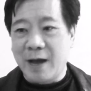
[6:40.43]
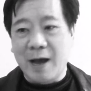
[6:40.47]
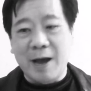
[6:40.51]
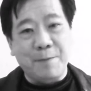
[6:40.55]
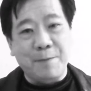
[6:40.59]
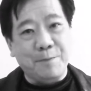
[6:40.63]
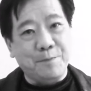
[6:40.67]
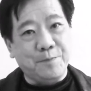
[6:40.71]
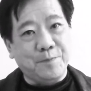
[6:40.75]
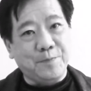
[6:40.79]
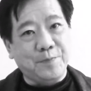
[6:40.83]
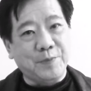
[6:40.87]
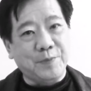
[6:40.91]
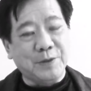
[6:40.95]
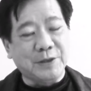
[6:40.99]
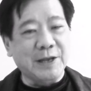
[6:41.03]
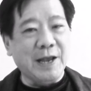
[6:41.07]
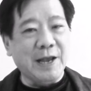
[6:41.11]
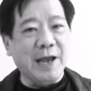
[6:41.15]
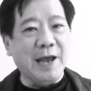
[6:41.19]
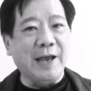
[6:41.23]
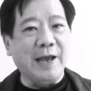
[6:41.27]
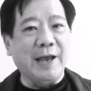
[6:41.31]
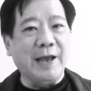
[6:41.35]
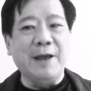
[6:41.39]
I
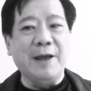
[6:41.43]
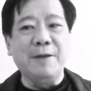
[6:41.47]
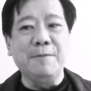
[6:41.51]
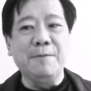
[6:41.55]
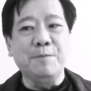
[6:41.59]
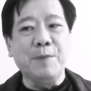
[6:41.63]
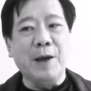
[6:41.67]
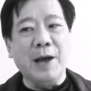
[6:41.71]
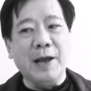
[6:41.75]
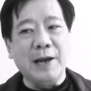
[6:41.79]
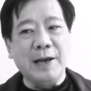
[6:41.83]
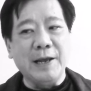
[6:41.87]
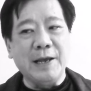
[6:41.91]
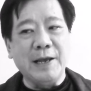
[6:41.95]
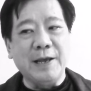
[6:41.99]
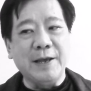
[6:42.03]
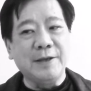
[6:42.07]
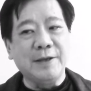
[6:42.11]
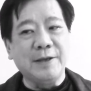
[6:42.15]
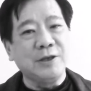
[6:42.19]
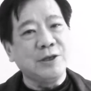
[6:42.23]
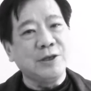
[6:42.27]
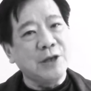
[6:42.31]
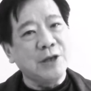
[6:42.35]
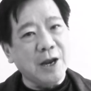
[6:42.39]
say again,
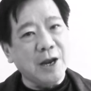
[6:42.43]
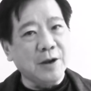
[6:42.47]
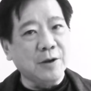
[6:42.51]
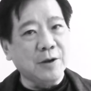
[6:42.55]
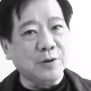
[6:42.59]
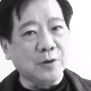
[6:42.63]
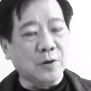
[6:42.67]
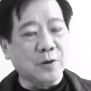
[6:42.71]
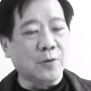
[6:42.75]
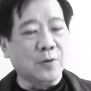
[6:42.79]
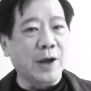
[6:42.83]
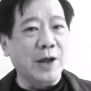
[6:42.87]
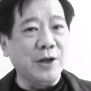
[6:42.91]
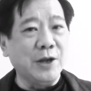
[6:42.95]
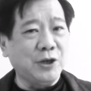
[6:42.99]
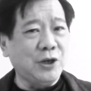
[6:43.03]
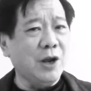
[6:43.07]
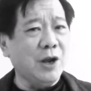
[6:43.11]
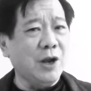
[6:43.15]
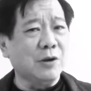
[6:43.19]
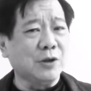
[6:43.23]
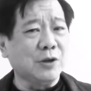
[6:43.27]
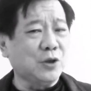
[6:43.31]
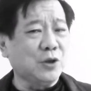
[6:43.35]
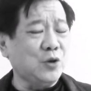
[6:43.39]
Pali Chenko, and
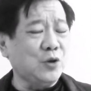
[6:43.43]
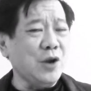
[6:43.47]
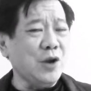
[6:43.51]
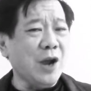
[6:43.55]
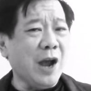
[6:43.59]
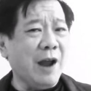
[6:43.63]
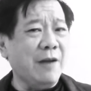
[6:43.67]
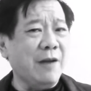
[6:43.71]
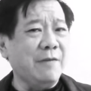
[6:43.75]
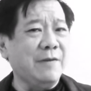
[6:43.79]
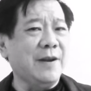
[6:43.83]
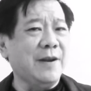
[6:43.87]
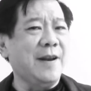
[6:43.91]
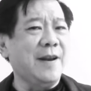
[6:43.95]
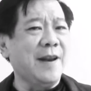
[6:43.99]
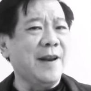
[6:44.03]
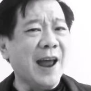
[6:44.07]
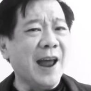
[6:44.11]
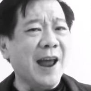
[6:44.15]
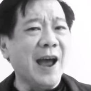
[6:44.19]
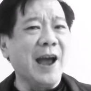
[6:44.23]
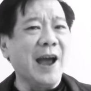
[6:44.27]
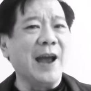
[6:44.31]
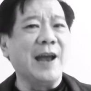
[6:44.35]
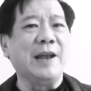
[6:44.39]
she got
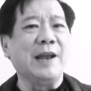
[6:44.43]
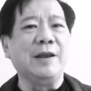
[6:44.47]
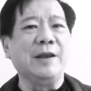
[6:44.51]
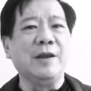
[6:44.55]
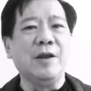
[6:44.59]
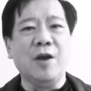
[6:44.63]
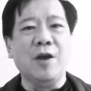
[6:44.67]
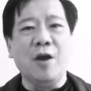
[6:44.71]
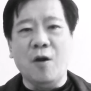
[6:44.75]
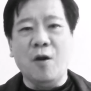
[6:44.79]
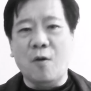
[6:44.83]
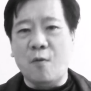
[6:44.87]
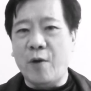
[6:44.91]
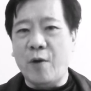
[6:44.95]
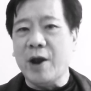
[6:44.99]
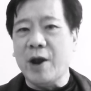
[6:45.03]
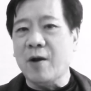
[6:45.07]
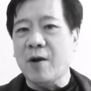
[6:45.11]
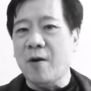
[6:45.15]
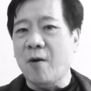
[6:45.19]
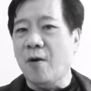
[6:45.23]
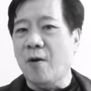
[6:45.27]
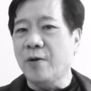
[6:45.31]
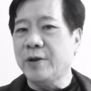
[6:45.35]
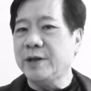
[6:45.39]
309
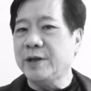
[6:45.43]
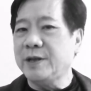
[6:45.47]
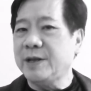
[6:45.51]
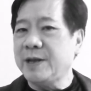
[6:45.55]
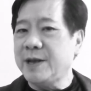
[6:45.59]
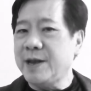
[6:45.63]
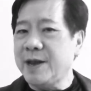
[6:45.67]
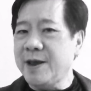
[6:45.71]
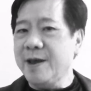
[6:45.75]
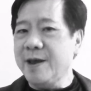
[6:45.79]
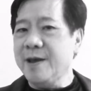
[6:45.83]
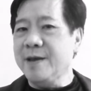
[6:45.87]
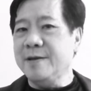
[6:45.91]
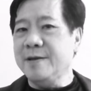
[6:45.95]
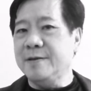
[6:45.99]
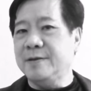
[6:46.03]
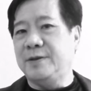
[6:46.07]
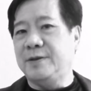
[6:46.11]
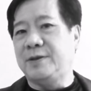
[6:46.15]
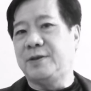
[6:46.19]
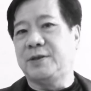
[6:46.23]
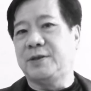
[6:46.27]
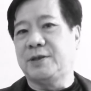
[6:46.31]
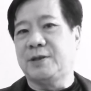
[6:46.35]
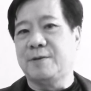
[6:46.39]
recorded
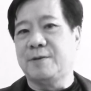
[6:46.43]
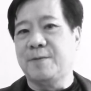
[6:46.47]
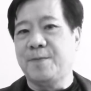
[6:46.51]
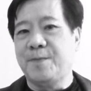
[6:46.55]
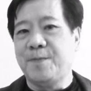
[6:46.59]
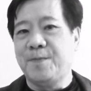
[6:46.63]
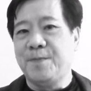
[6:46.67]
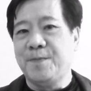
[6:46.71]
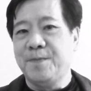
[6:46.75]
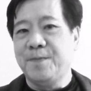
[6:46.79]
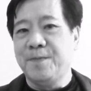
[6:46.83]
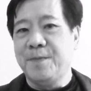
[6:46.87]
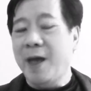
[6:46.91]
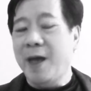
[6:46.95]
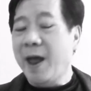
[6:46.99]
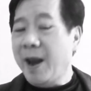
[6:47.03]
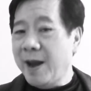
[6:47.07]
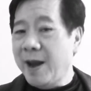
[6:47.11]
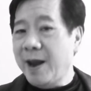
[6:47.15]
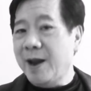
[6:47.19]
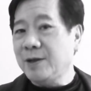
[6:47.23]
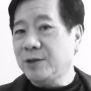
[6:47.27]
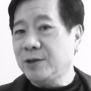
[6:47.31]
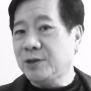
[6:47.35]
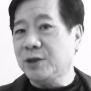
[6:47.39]
hits.
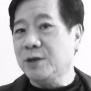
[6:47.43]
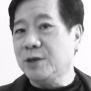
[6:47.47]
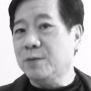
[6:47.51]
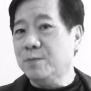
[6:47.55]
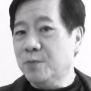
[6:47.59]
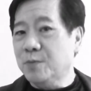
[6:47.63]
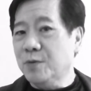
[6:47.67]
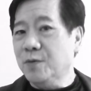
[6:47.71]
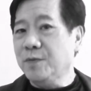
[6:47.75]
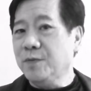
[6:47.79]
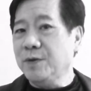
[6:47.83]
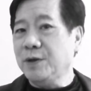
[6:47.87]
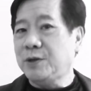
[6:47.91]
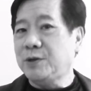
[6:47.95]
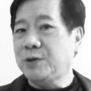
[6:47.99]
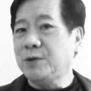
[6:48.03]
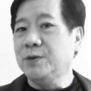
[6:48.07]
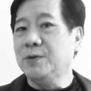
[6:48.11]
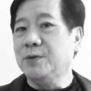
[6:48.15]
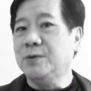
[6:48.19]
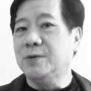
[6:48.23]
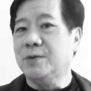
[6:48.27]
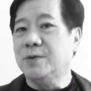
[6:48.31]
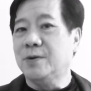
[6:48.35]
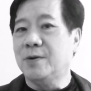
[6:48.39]
And there's a movie
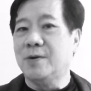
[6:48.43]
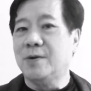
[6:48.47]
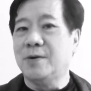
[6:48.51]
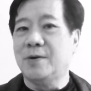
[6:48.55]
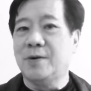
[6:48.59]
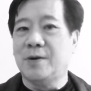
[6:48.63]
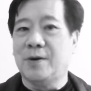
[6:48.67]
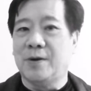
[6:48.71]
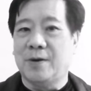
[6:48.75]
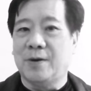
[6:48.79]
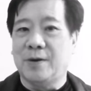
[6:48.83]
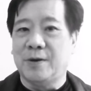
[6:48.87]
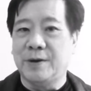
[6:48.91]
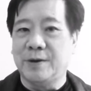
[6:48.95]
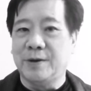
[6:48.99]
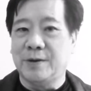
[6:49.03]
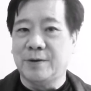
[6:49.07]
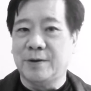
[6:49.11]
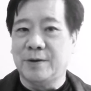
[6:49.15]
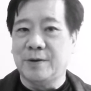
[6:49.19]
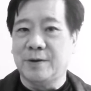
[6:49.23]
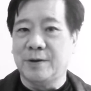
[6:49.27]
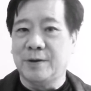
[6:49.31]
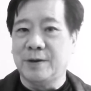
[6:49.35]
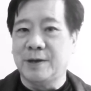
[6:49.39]
too
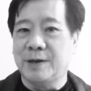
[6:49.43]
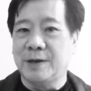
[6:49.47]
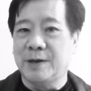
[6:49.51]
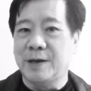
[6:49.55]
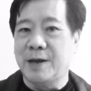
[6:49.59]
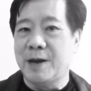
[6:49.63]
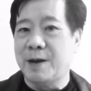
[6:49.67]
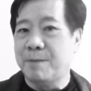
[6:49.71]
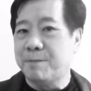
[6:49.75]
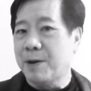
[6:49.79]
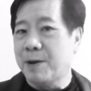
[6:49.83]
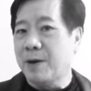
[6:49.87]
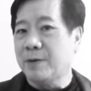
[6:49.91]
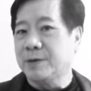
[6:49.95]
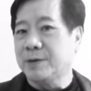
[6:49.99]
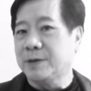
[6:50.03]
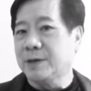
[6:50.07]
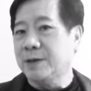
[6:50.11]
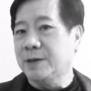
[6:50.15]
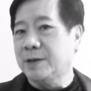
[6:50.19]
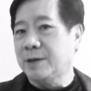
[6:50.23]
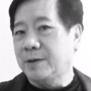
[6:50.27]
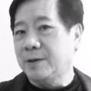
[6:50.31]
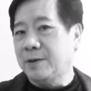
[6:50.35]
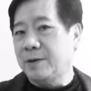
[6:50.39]
on her and about
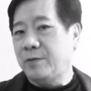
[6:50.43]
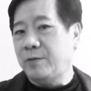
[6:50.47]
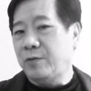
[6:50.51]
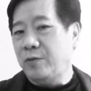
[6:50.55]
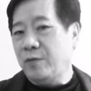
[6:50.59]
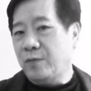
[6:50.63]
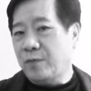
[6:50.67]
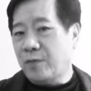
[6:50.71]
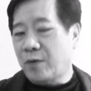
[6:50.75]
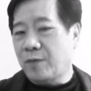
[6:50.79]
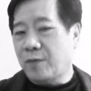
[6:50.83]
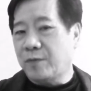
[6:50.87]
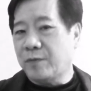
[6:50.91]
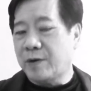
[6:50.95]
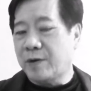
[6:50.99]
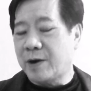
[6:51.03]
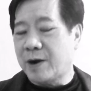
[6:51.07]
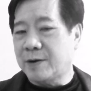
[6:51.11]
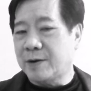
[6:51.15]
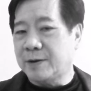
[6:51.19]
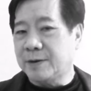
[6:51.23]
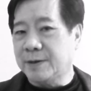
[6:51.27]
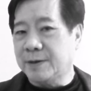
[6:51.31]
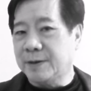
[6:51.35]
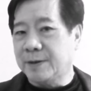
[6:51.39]
her, a revolve
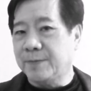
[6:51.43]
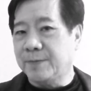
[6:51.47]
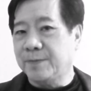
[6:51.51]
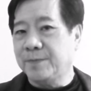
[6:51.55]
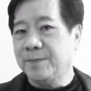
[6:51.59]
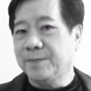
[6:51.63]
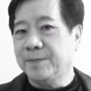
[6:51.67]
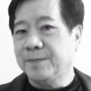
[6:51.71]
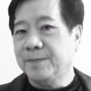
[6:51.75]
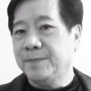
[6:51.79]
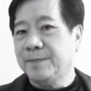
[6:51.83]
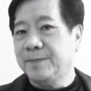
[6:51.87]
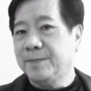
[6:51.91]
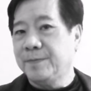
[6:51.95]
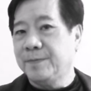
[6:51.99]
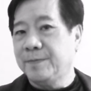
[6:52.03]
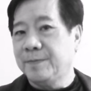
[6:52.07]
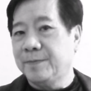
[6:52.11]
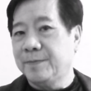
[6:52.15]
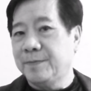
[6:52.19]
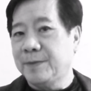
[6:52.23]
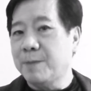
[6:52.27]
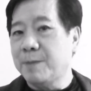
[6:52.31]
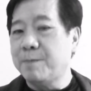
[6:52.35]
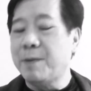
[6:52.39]
around her,
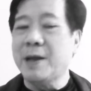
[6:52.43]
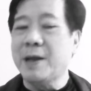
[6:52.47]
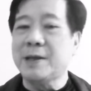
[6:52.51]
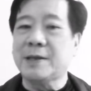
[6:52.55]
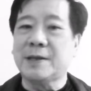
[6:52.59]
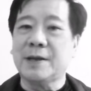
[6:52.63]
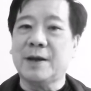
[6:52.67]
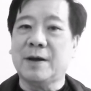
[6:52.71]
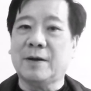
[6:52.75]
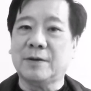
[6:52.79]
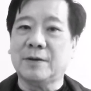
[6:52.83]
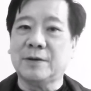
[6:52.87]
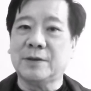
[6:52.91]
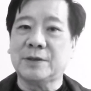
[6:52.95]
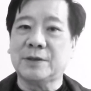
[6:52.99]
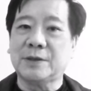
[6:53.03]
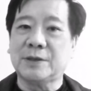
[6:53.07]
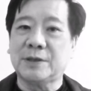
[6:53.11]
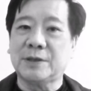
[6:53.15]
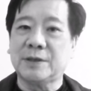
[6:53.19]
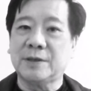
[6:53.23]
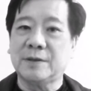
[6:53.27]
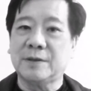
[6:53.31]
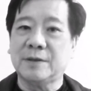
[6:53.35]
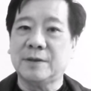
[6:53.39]
the Battle of
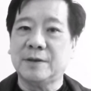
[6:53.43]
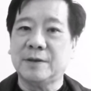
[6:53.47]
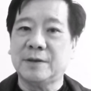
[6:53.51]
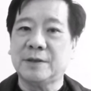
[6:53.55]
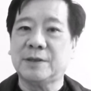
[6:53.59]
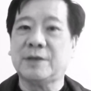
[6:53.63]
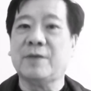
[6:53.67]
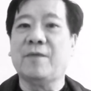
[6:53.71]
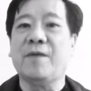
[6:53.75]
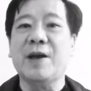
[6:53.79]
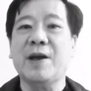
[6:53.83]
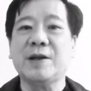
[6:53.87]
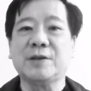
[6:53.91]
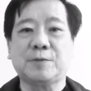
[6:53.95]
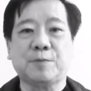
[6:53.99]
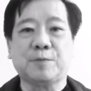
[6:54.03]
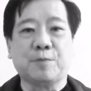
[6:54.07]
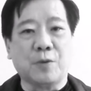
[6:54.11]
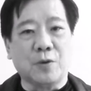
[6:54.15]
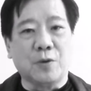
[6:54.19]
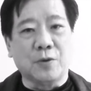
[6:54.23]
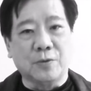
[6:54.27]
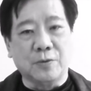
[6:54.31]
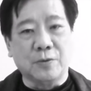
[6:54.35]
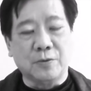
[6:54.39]

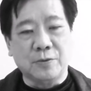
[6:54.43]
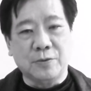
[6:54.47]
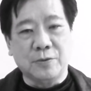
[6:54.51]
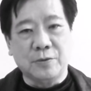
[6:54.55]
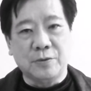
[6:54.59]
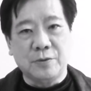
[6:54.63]
Sevastopol.